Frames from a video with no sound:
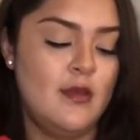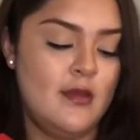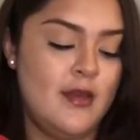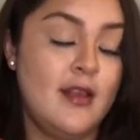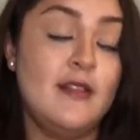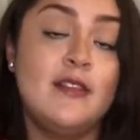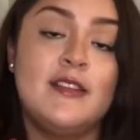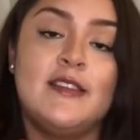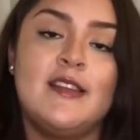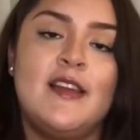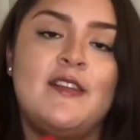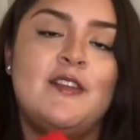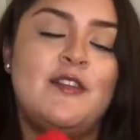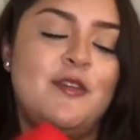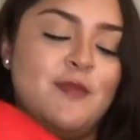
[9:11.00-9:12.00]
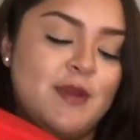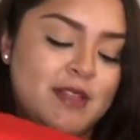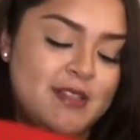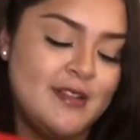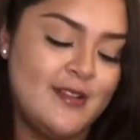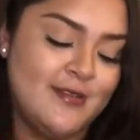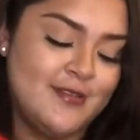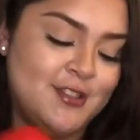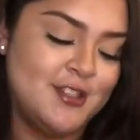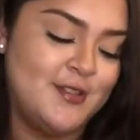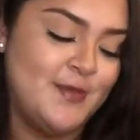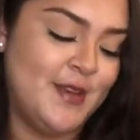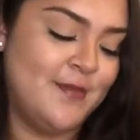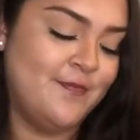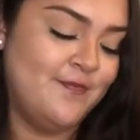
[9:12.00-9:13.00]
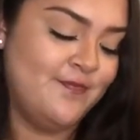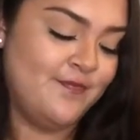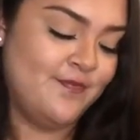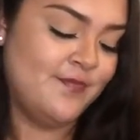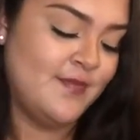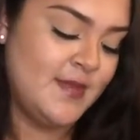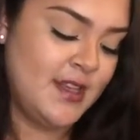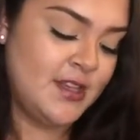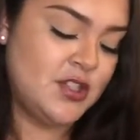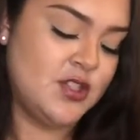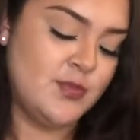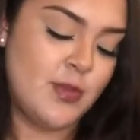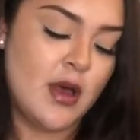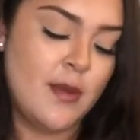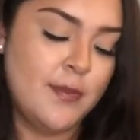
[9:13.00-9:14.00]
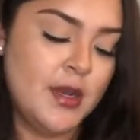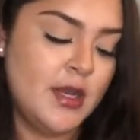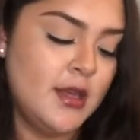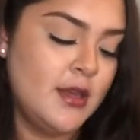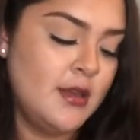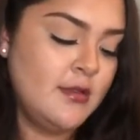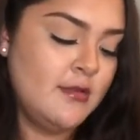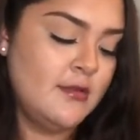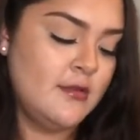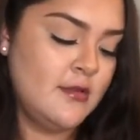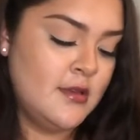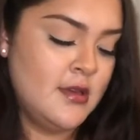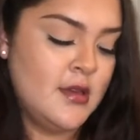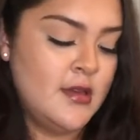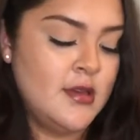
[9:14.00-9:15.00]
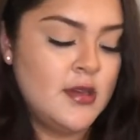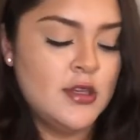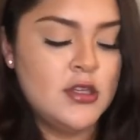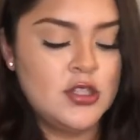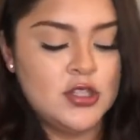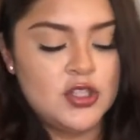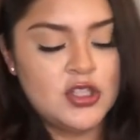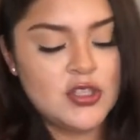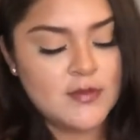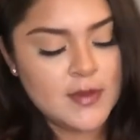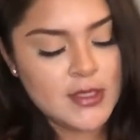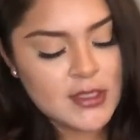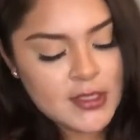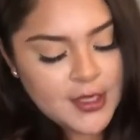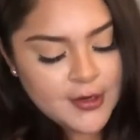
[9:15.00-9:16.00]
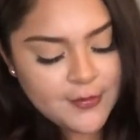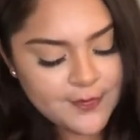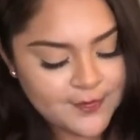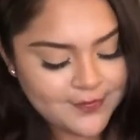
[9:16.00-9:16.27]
It looks kind of hard, but it's not, trust me. You just pop it in, shove it in there,